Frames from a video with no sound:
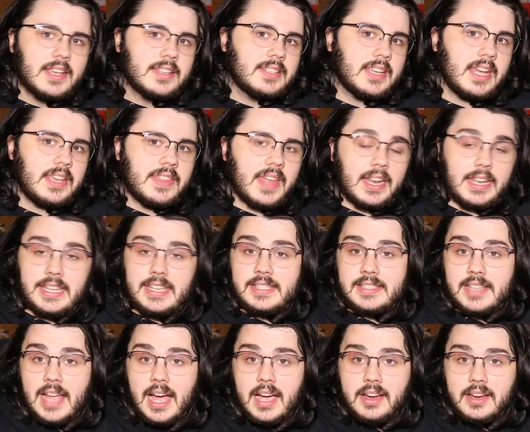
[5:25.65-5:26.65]
saying that he's
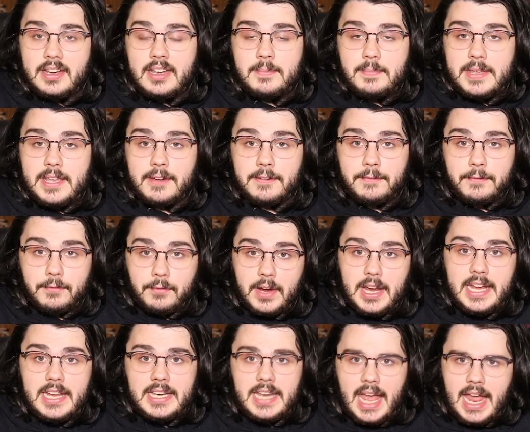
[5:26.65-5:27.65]
not going to be
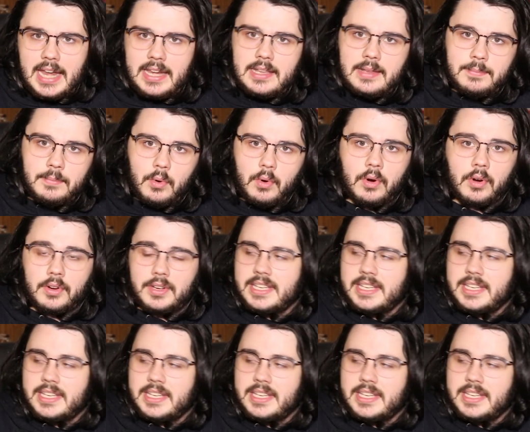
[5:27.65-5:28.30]
afraid anymore,